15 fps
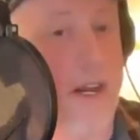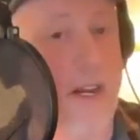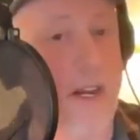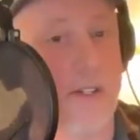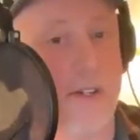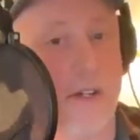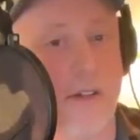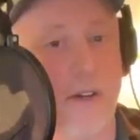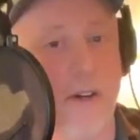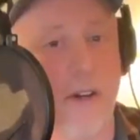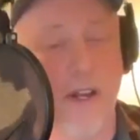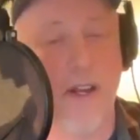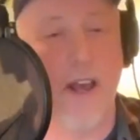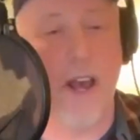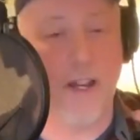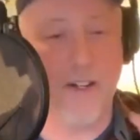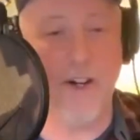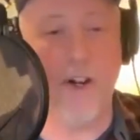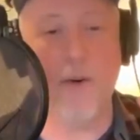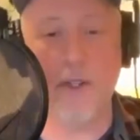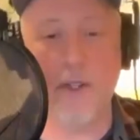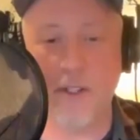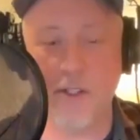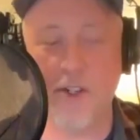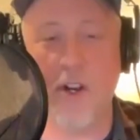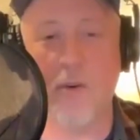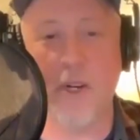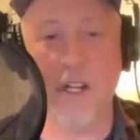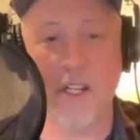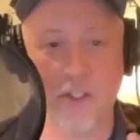at each other. And you know, in the show,
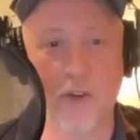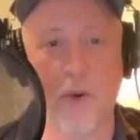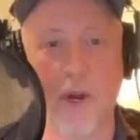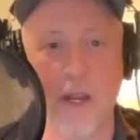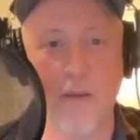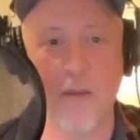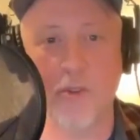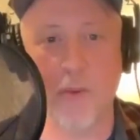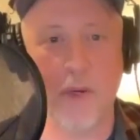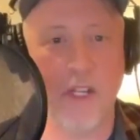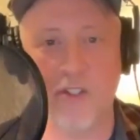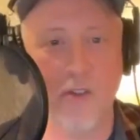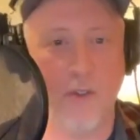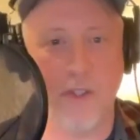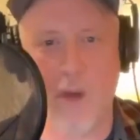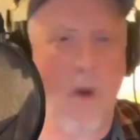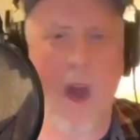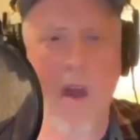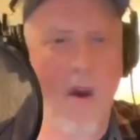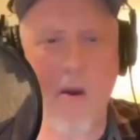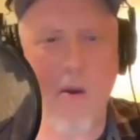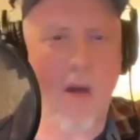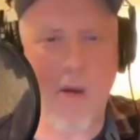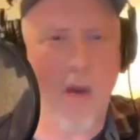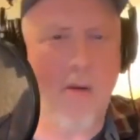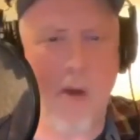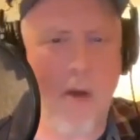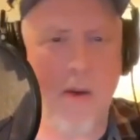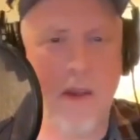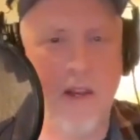when he screams, when he's doing
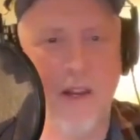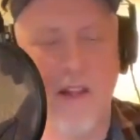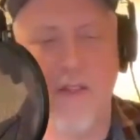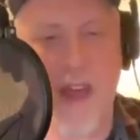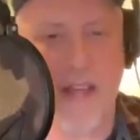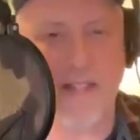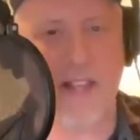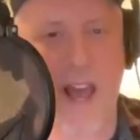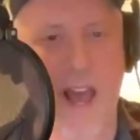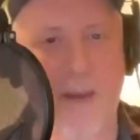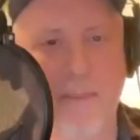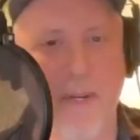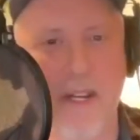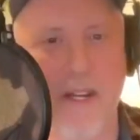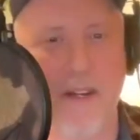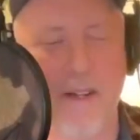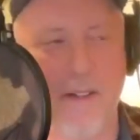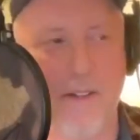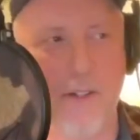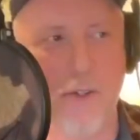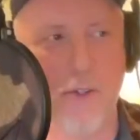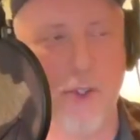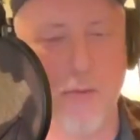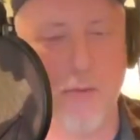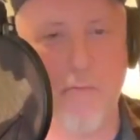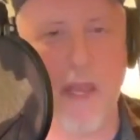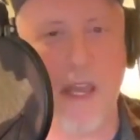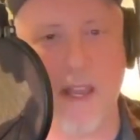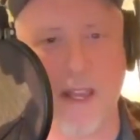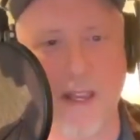that's happening to
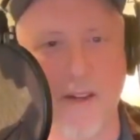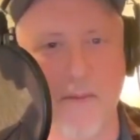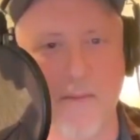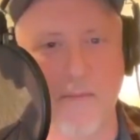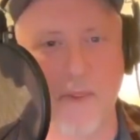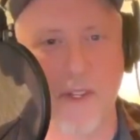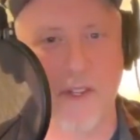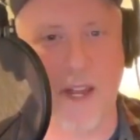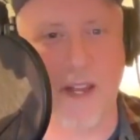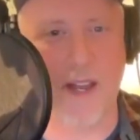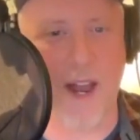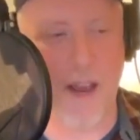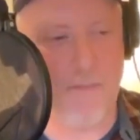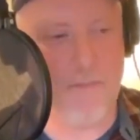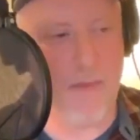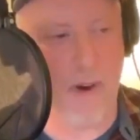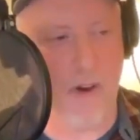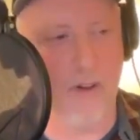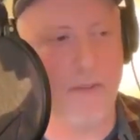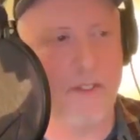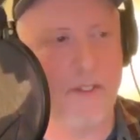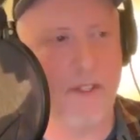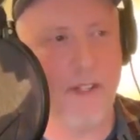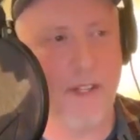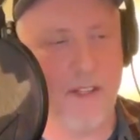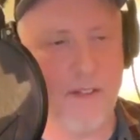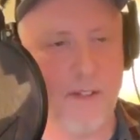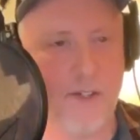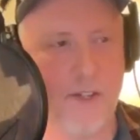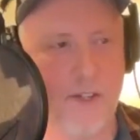me. Like I'm all of a sudden in
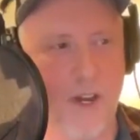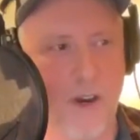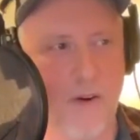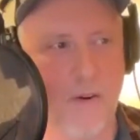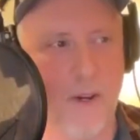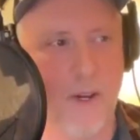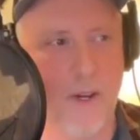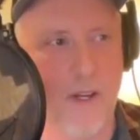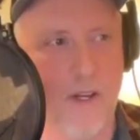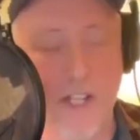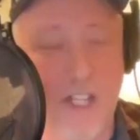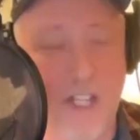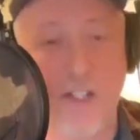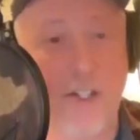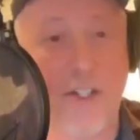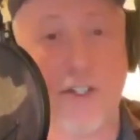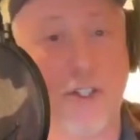the show. He's just